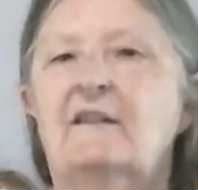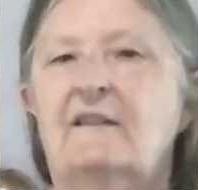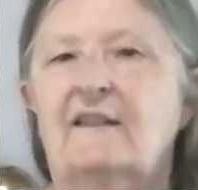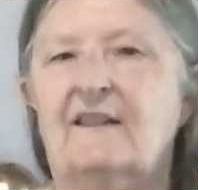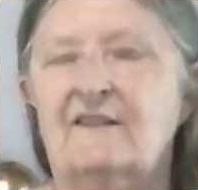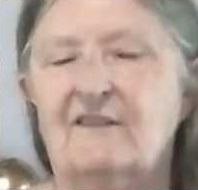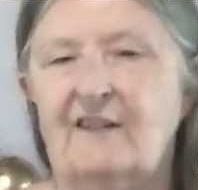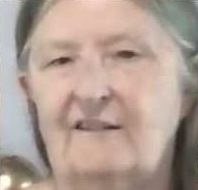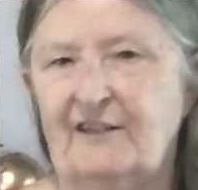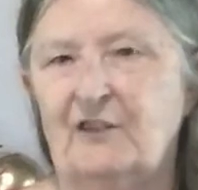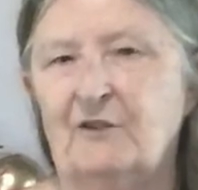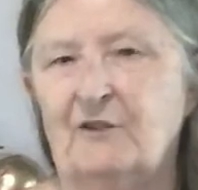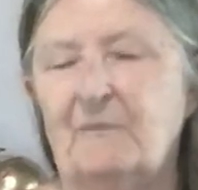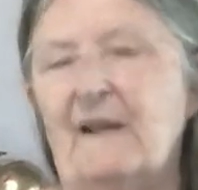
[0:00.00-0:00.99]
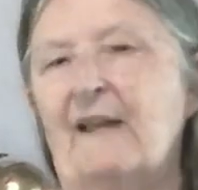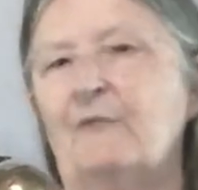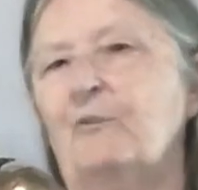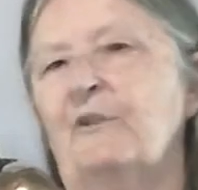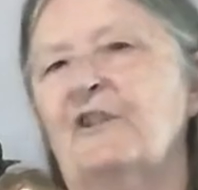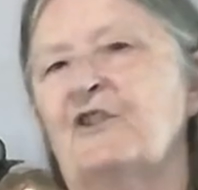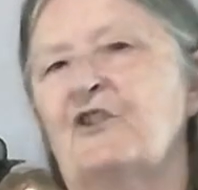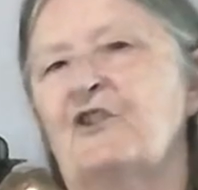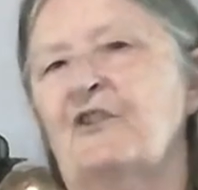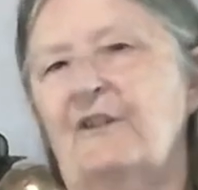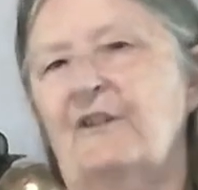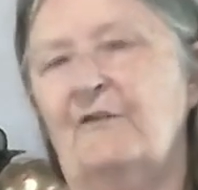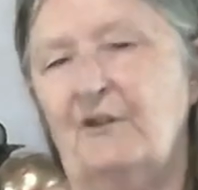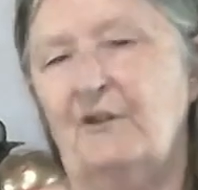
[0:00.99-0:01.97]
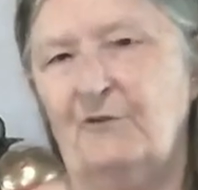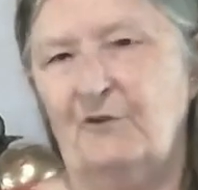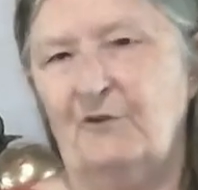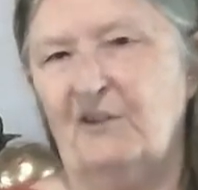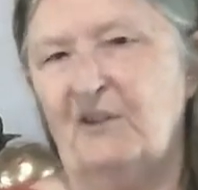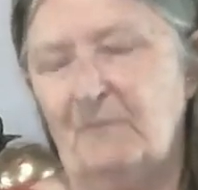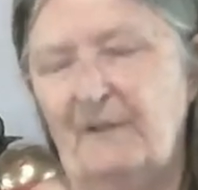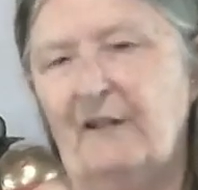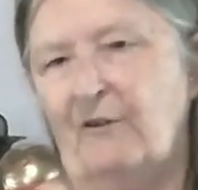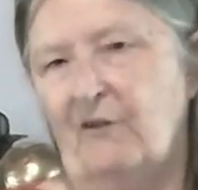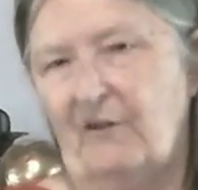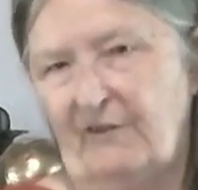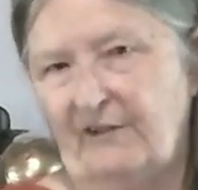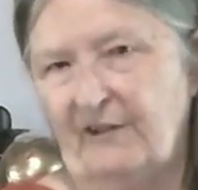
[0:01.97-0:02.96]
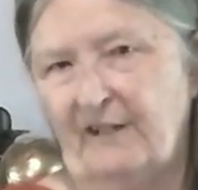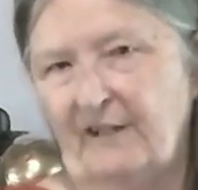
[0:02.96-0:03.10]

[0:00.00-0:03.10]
It's not like bad witch if you don't do a spell all the time